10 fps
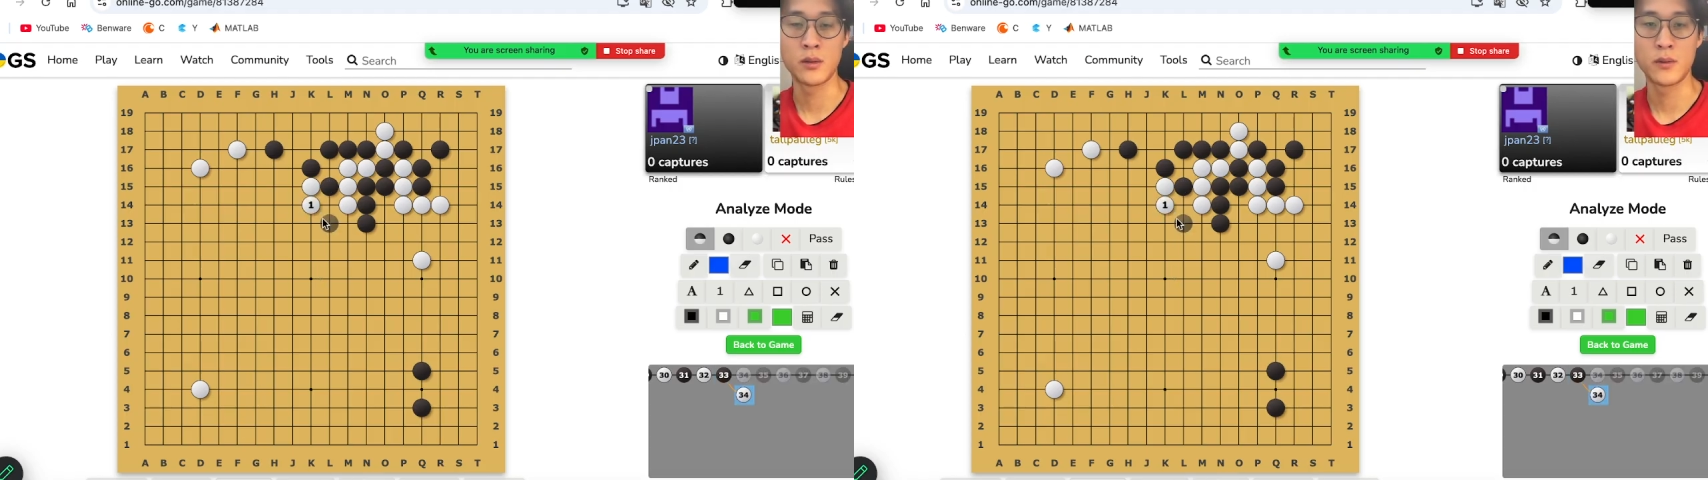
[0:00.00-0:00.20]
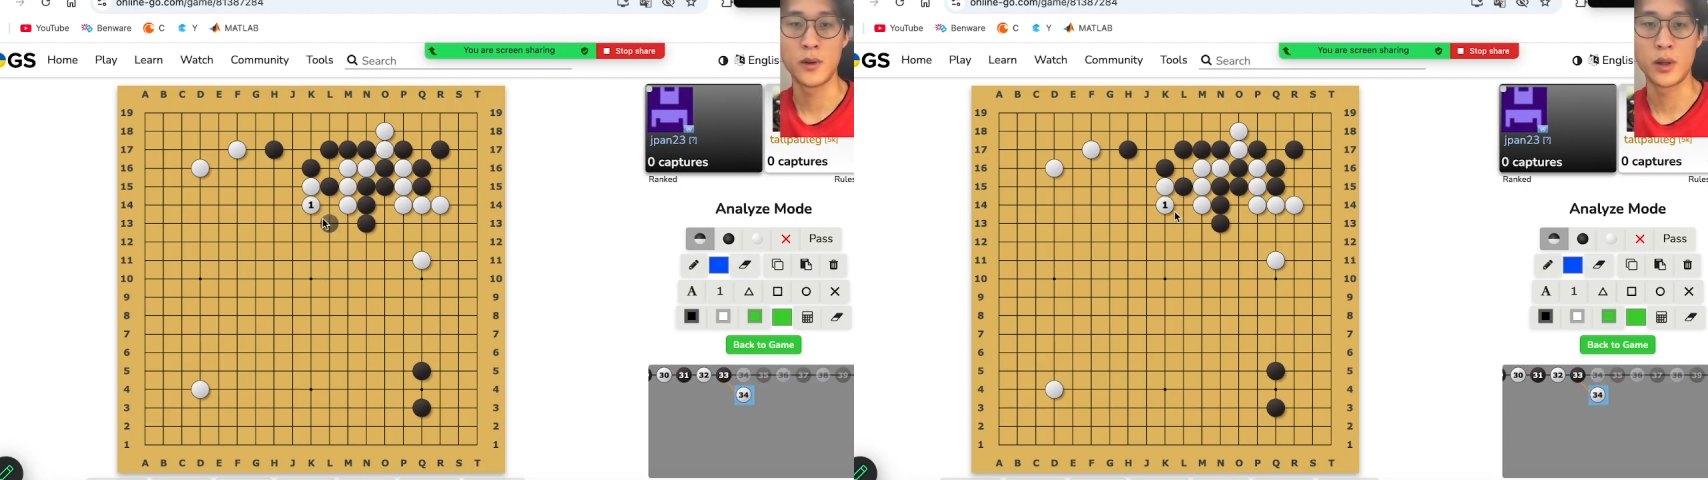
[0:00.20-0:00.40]

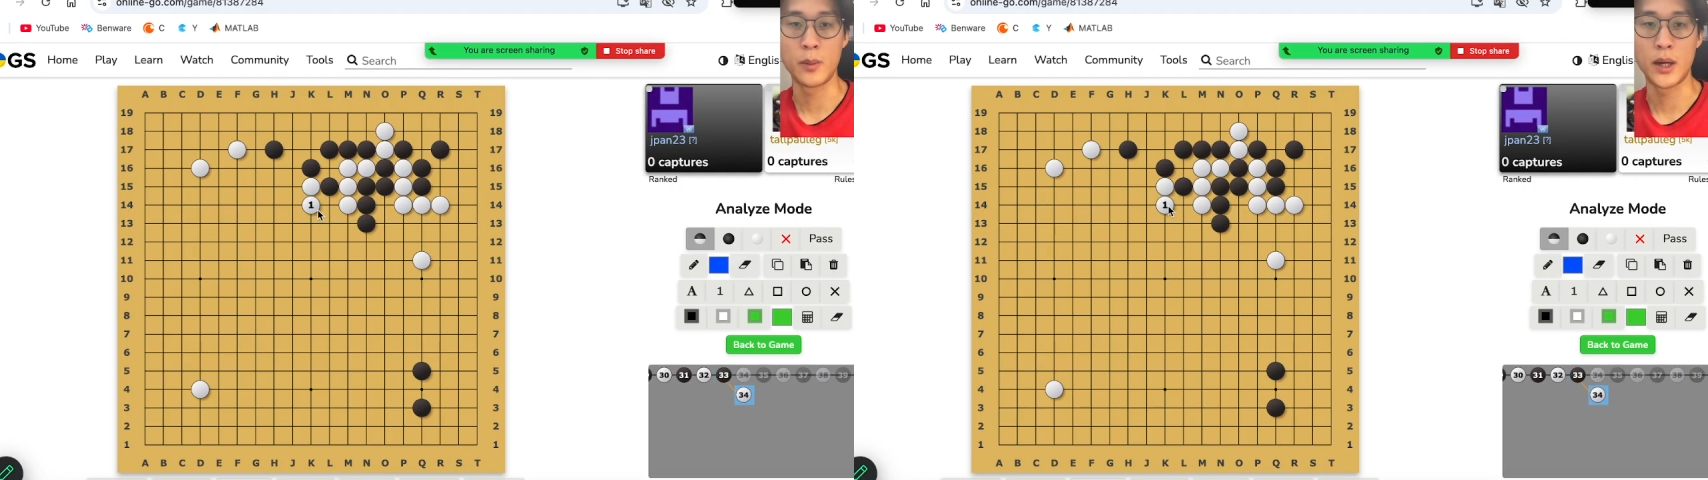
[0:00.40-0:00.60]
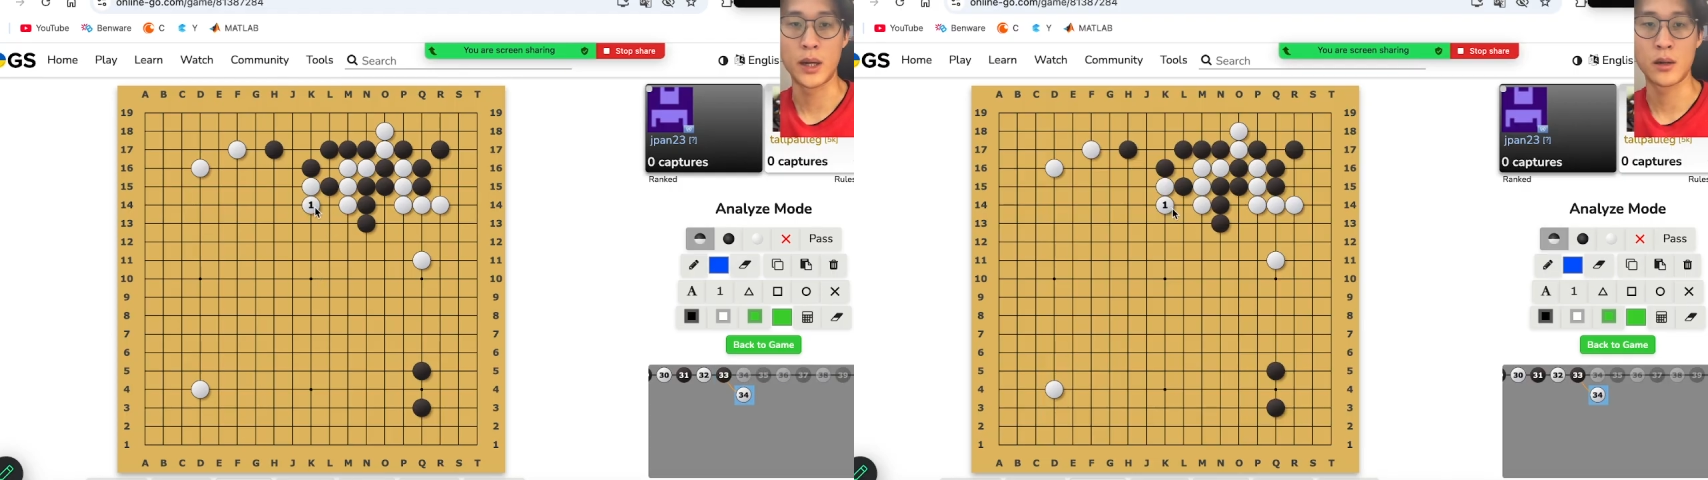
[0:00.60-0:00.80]
falling
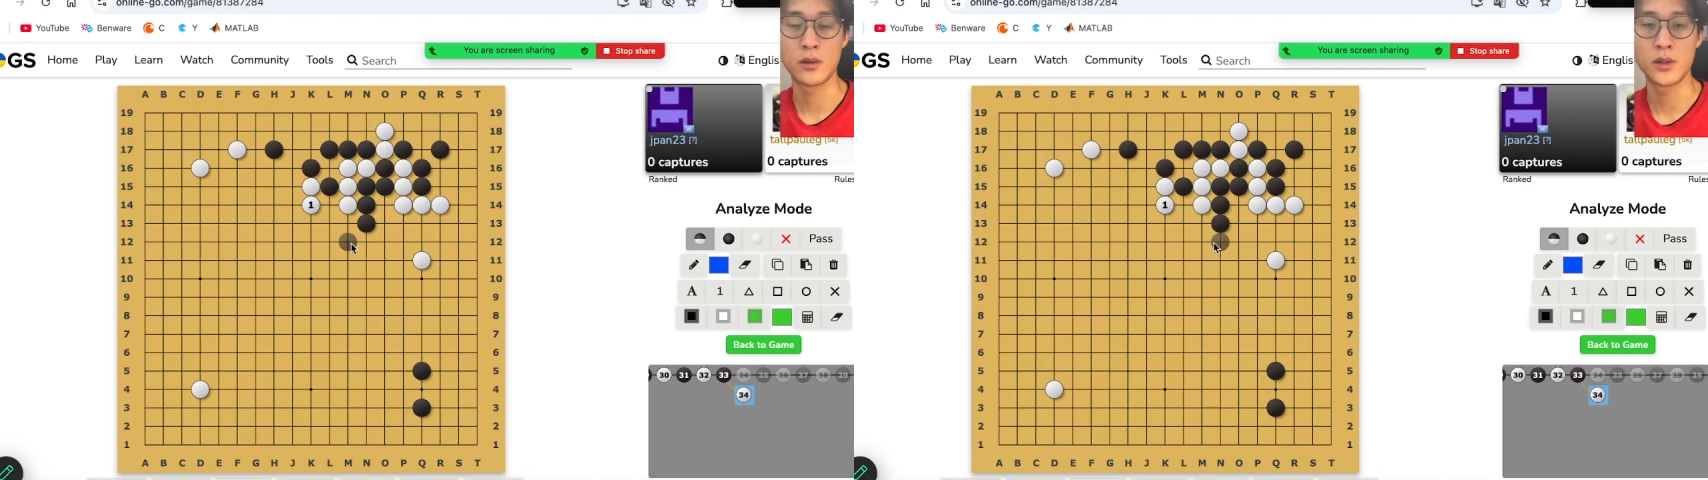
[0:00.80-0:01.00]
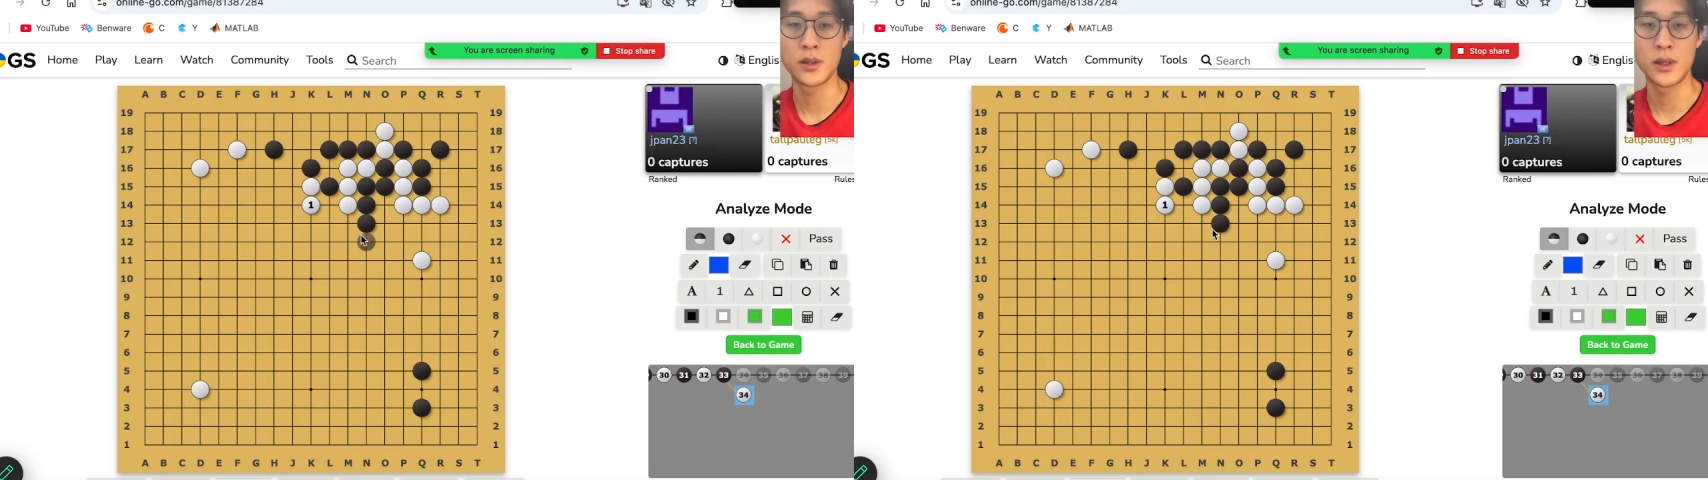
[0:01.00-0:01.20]
back,
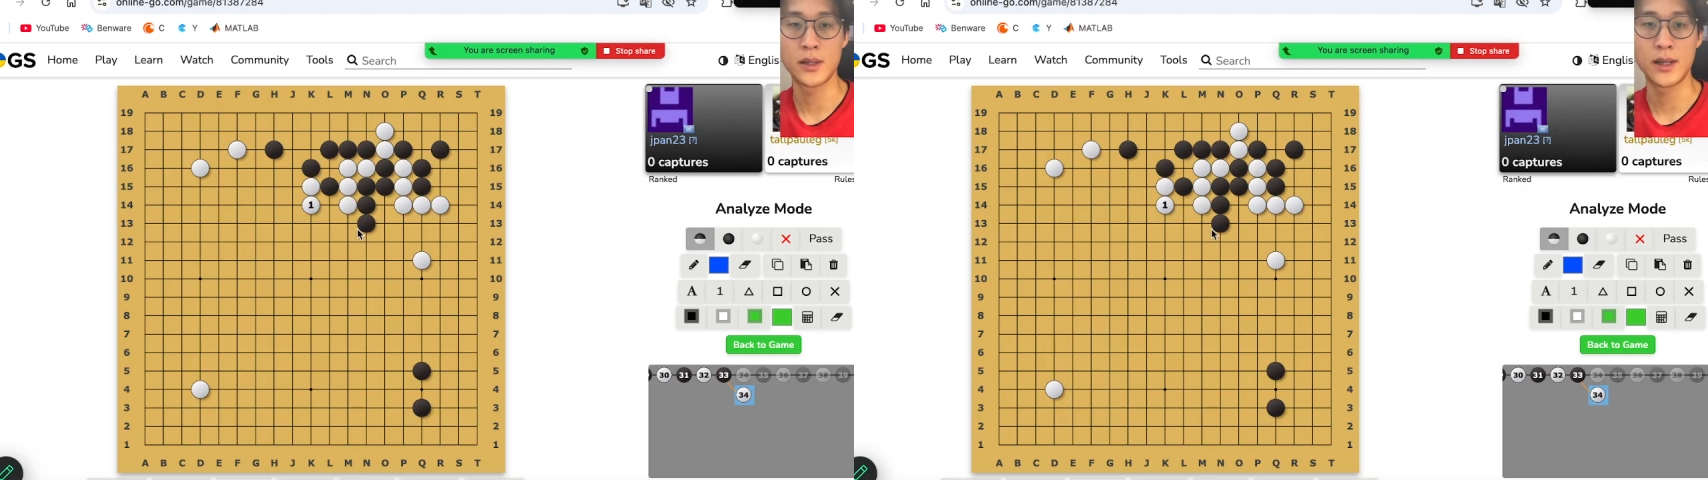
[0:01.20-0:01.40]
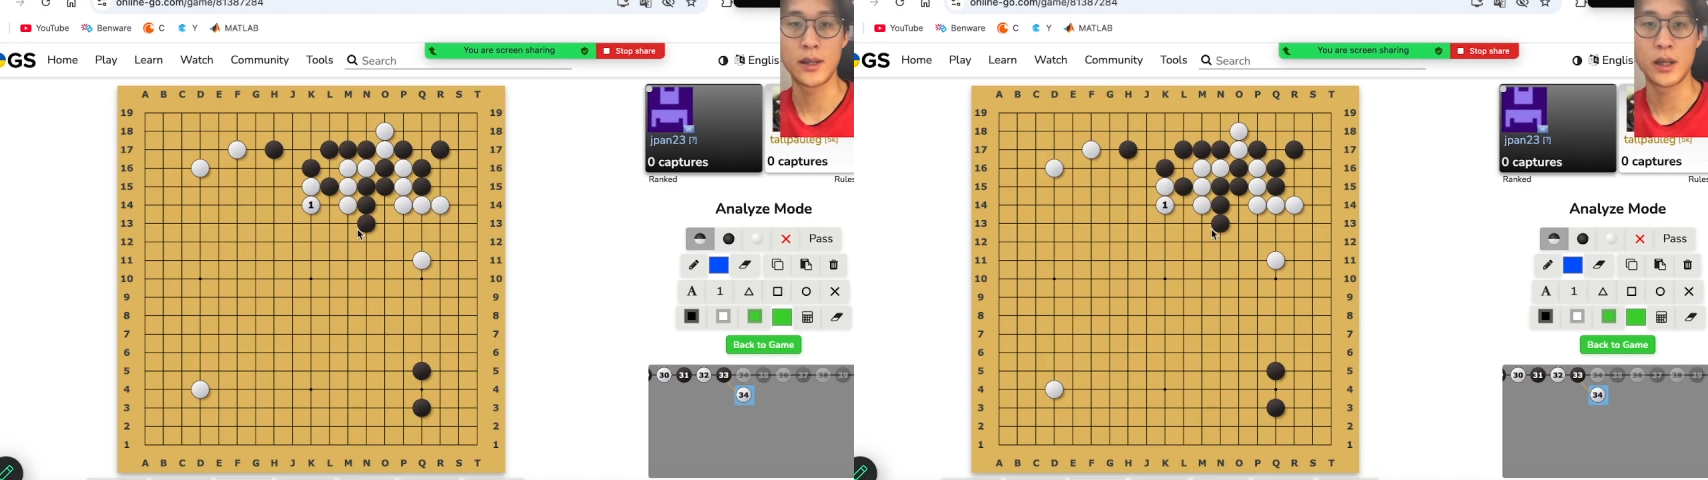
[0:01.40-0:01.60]
just
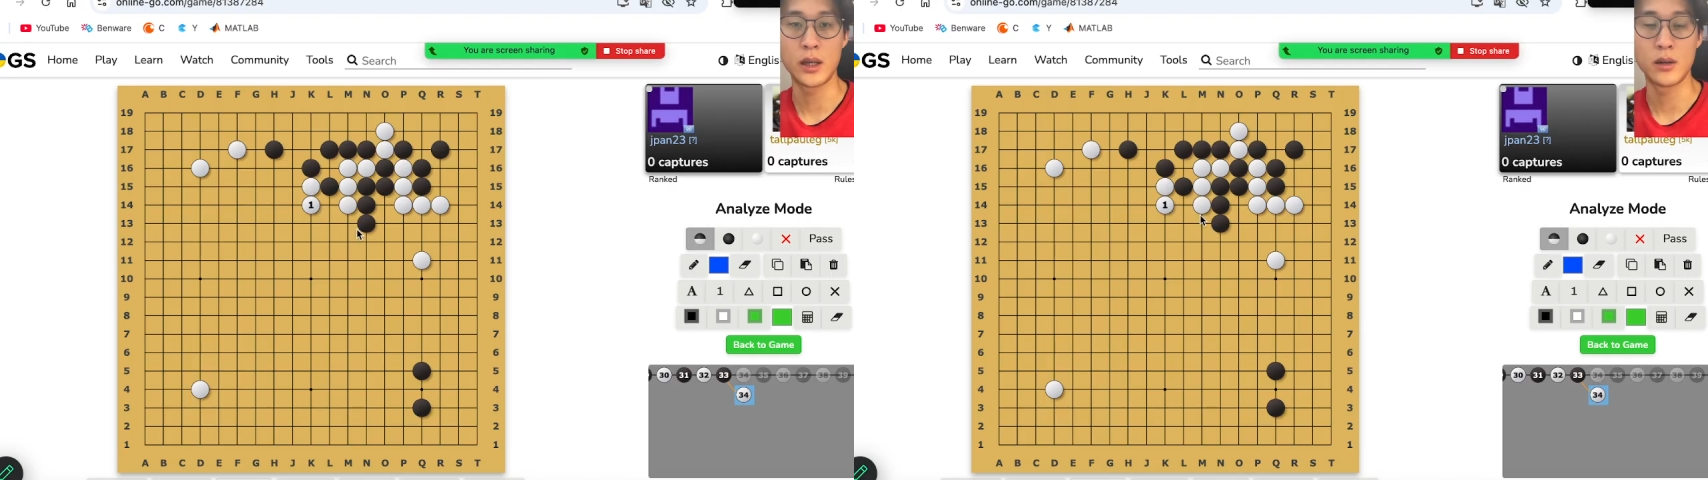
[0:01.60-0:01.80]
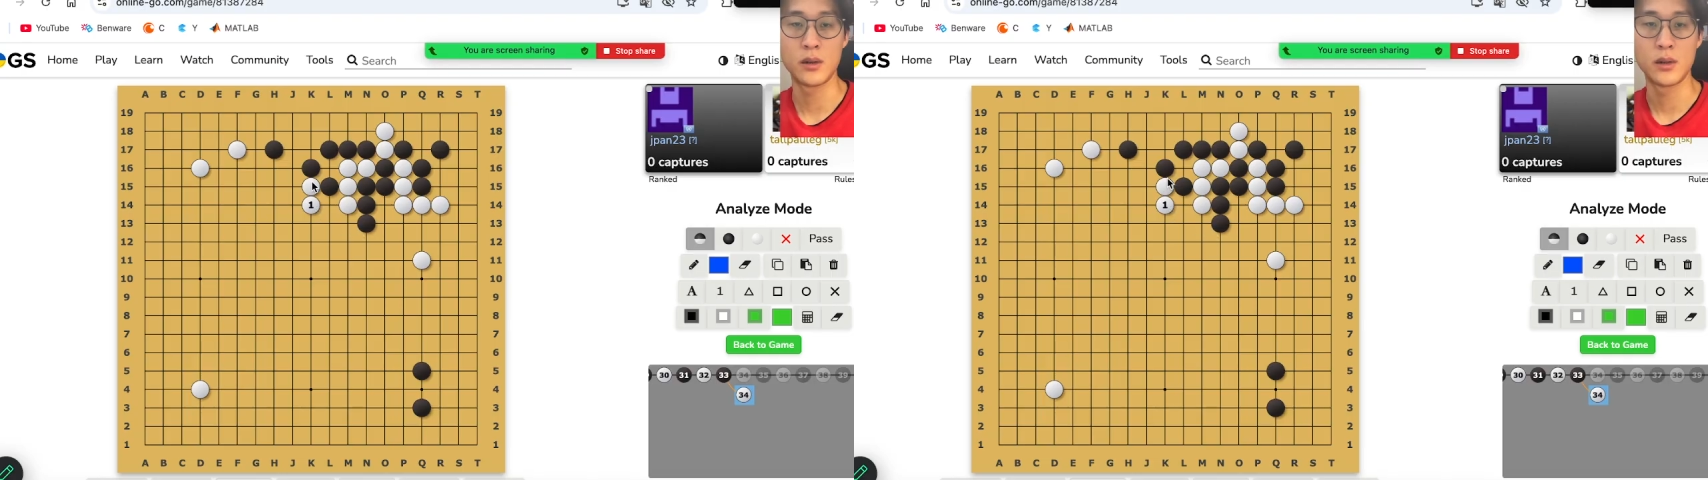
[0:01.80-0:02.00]
extending
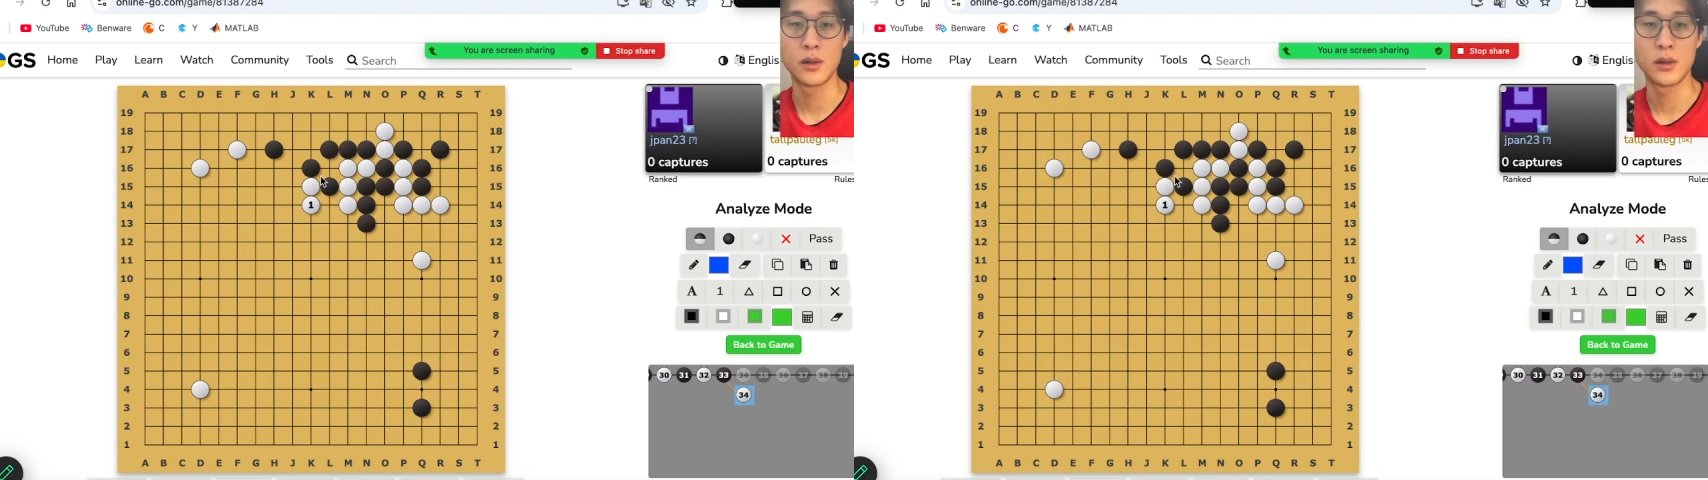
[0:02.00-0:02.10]
here.